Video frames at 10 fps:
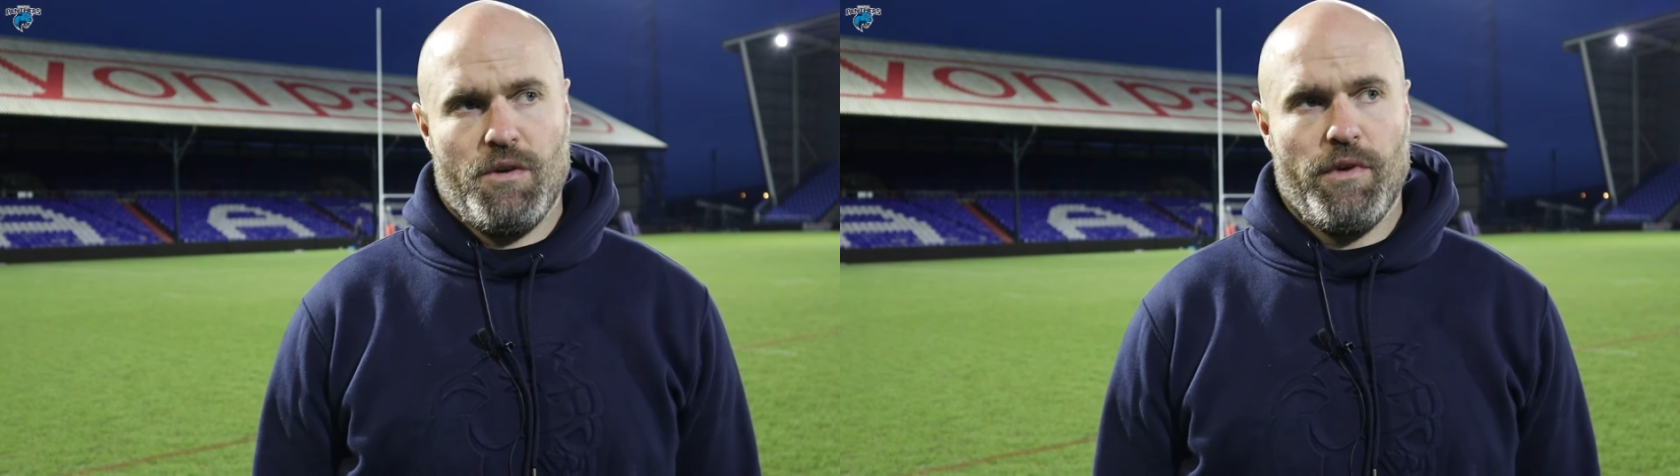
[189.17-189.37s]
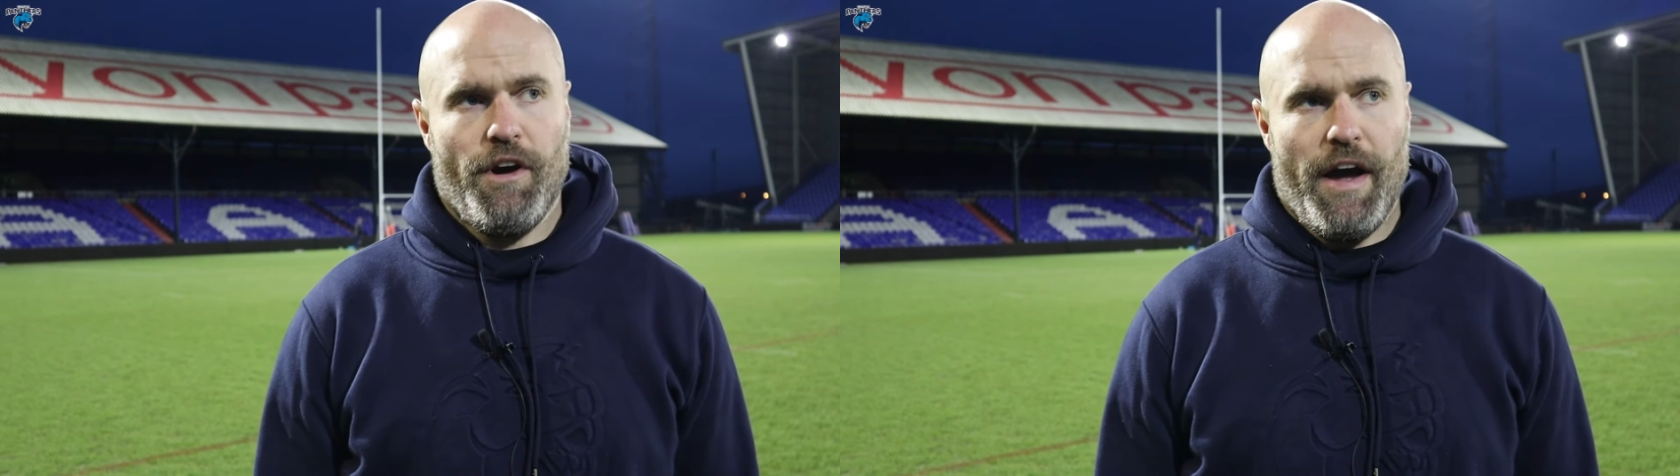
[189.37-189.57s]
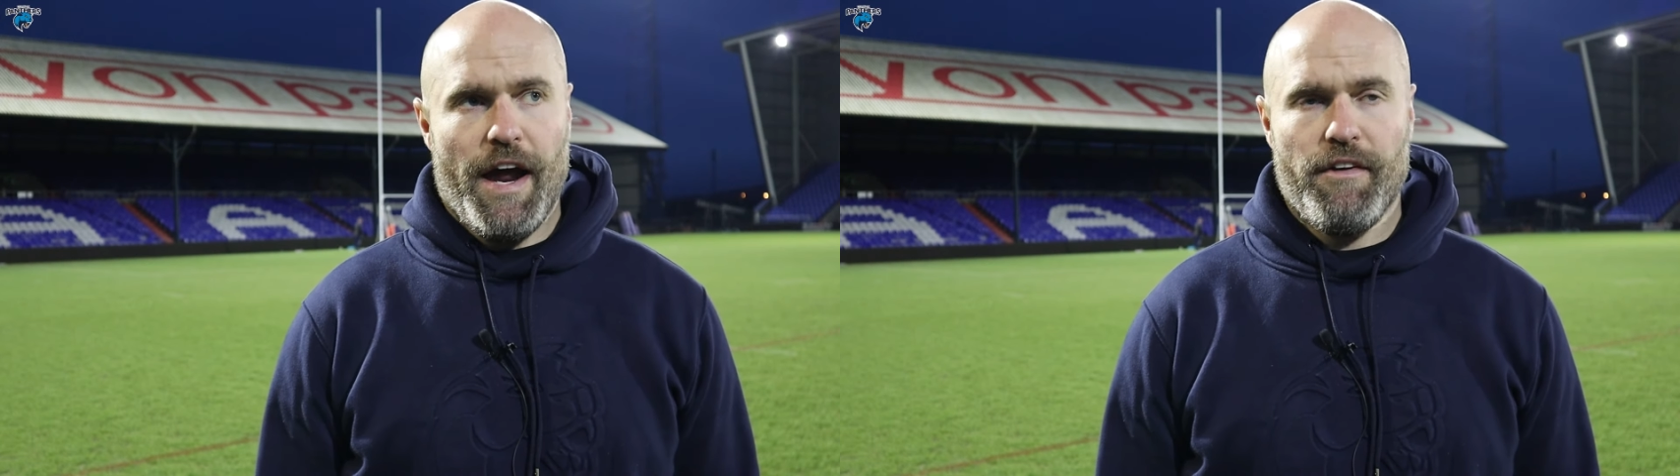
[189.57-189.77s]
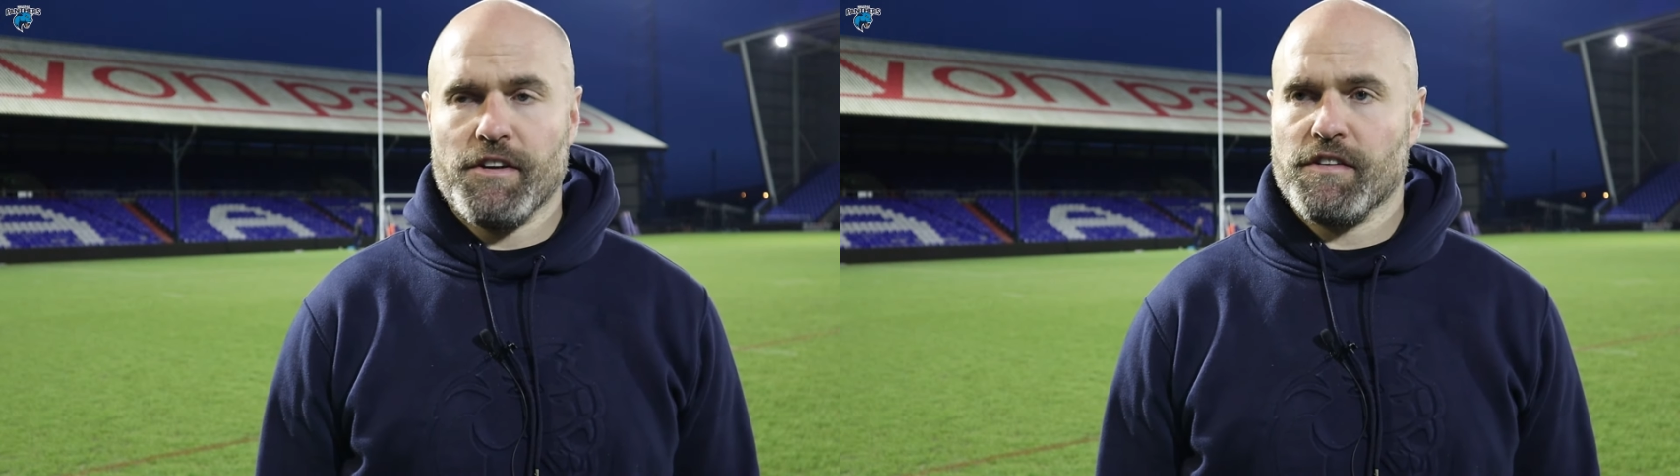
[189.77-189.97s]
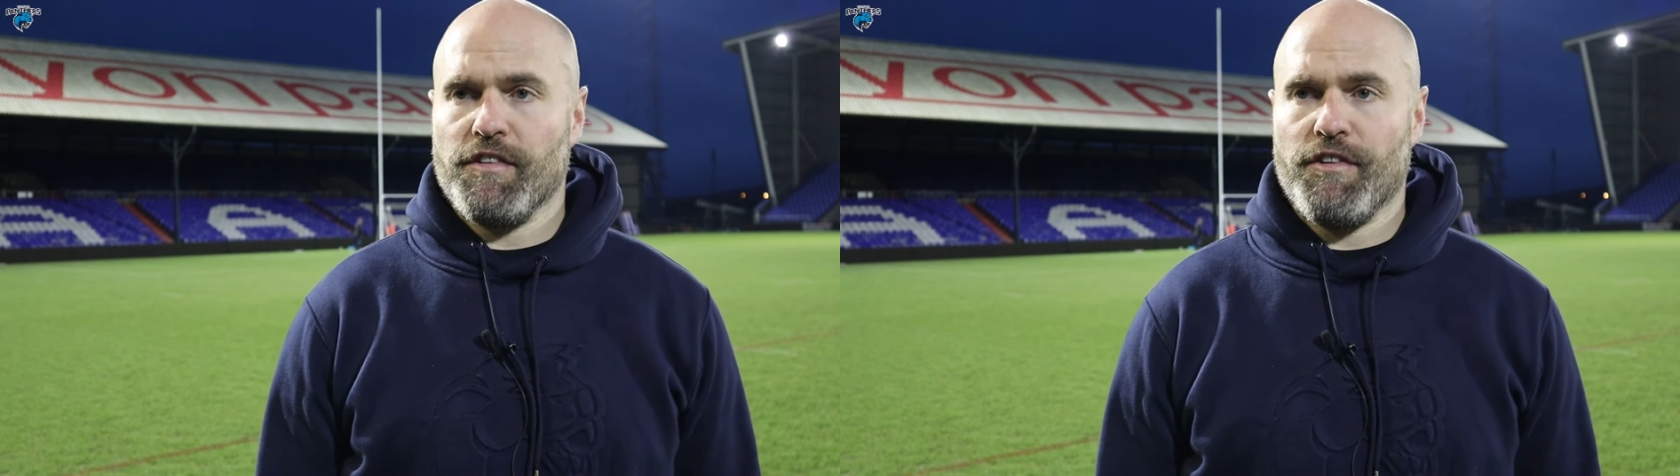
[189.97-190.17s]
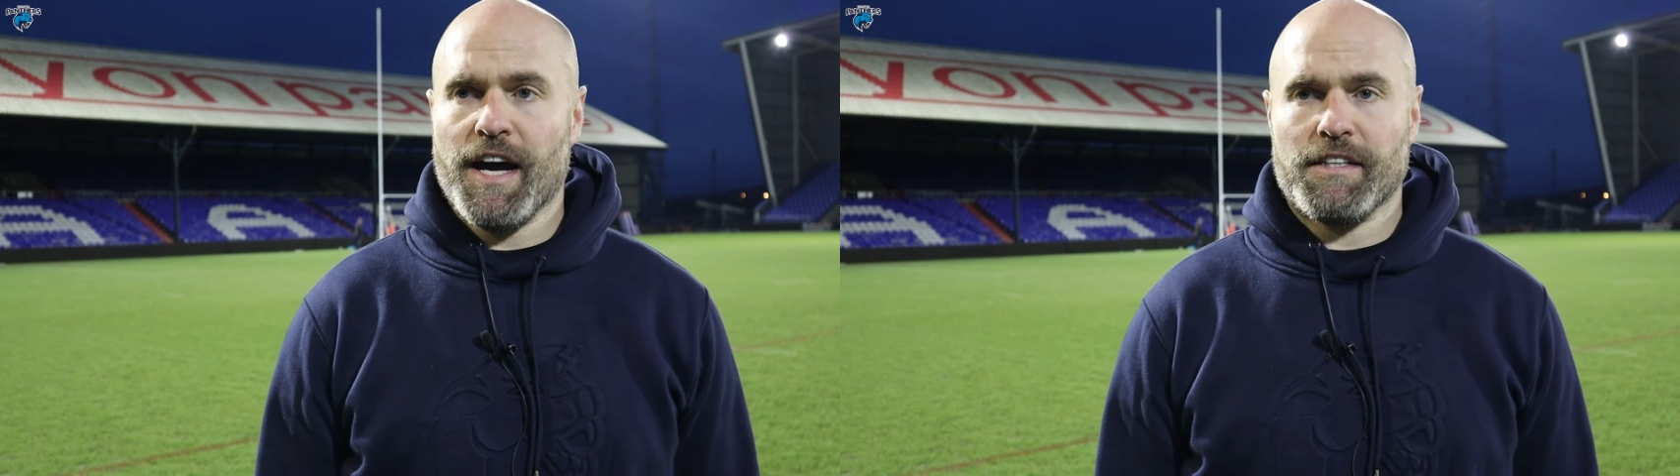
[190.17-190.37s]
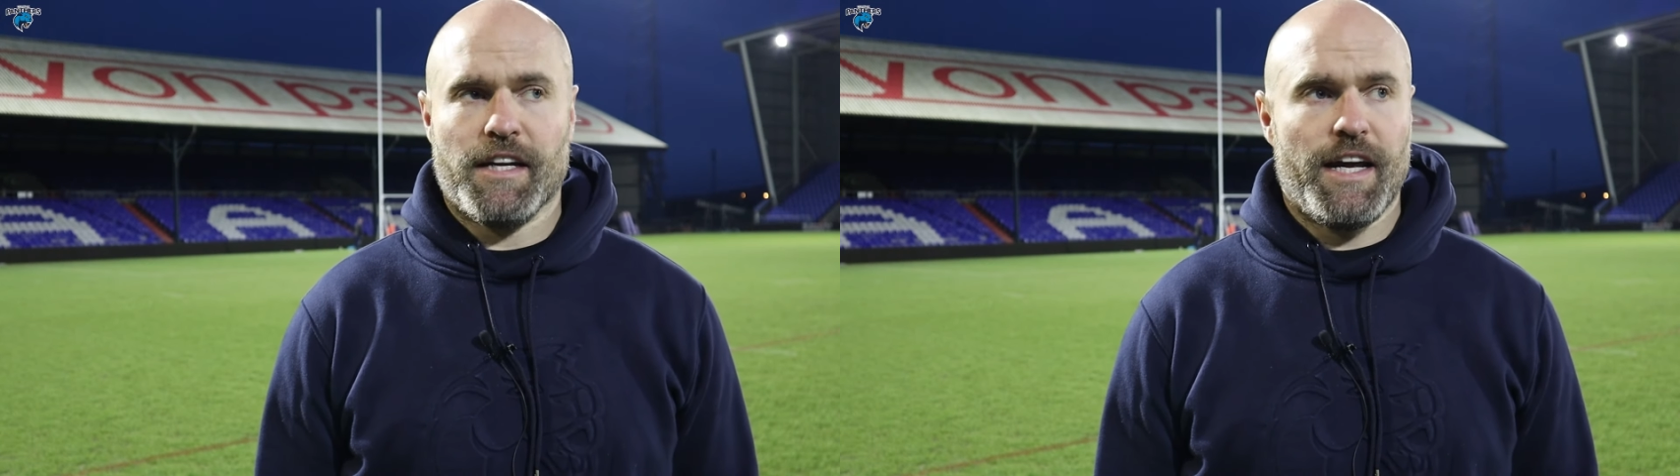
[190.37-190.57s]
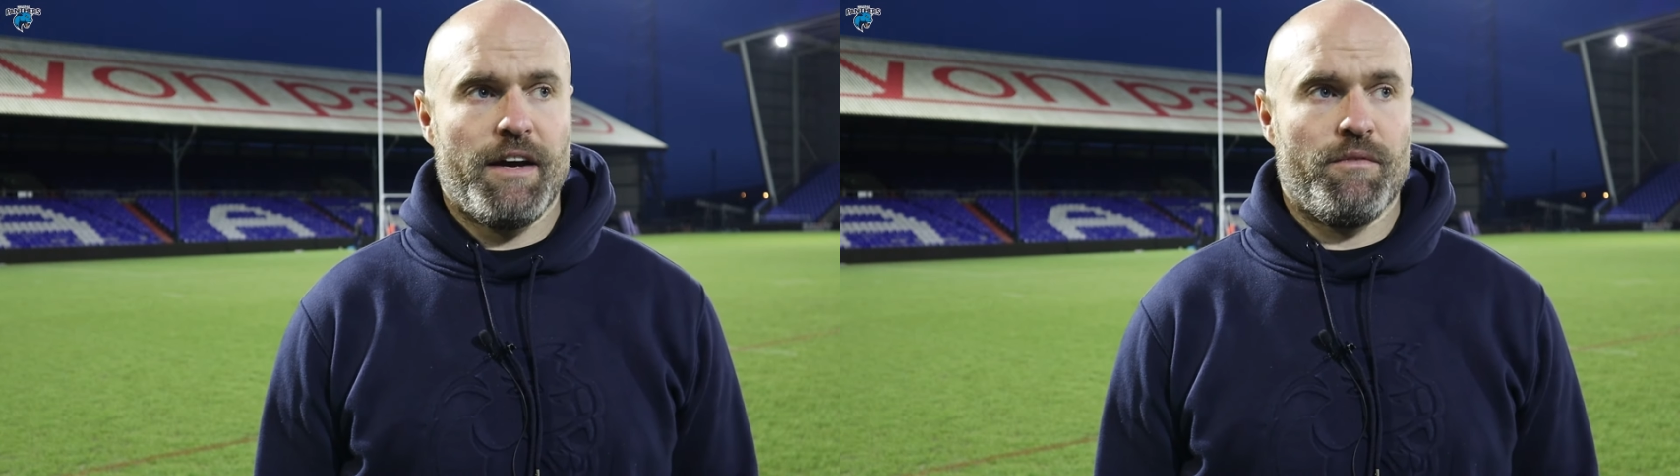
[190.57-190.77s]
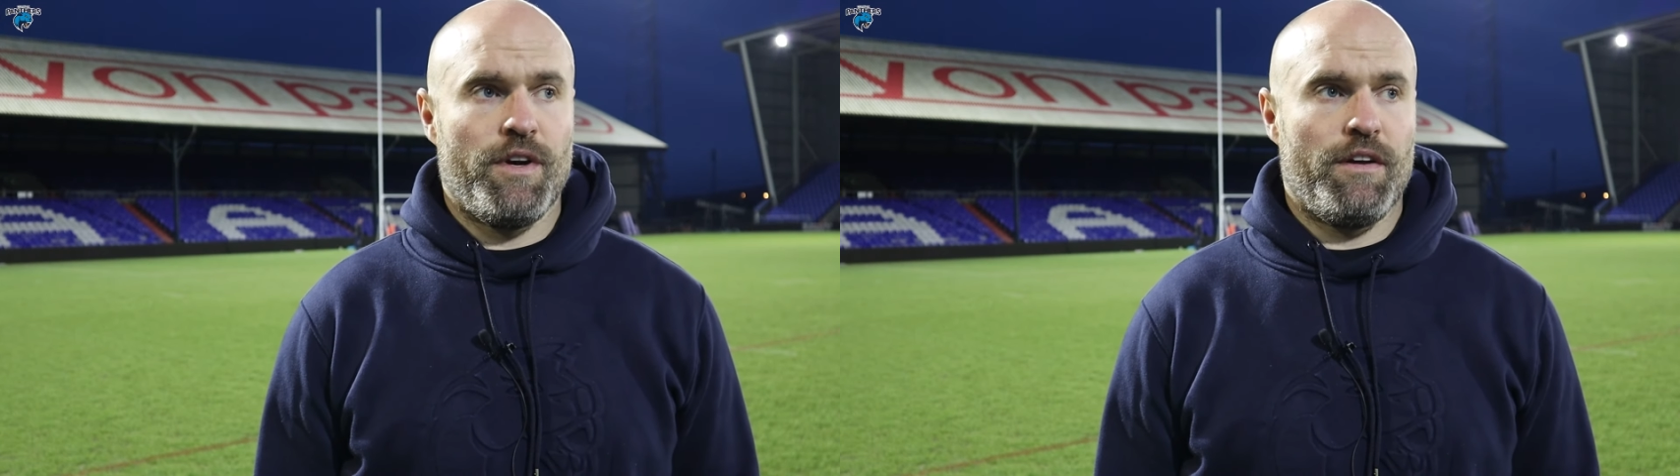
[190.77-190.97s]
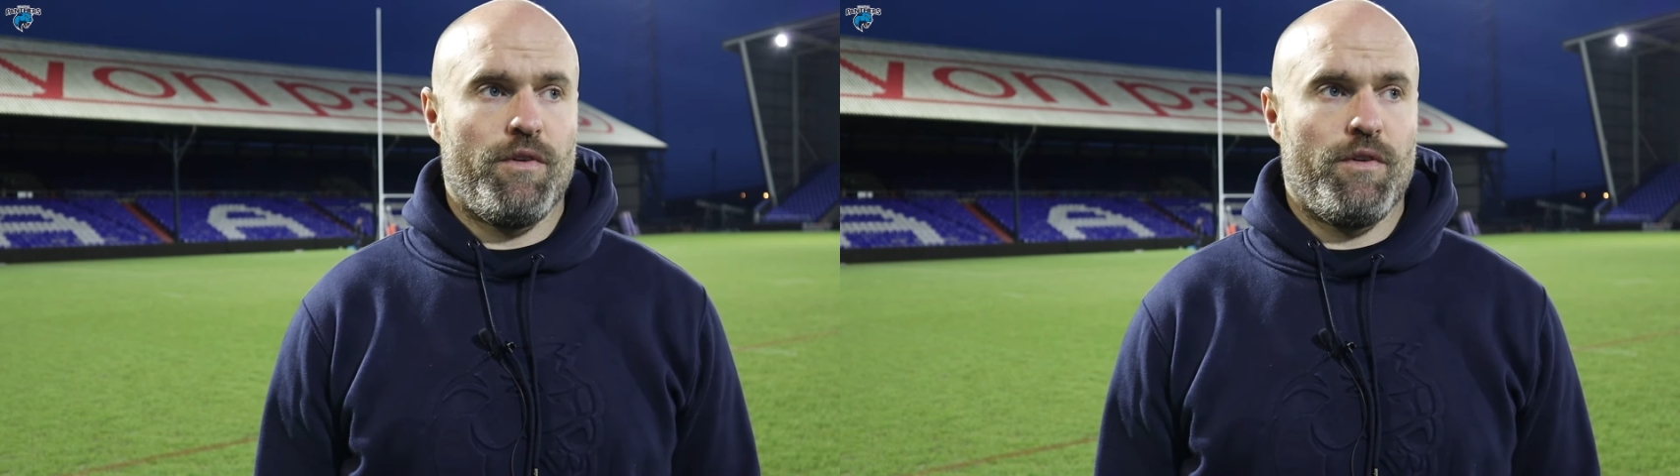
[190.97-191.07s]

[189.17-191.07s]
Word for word: we've got areas of it right today and we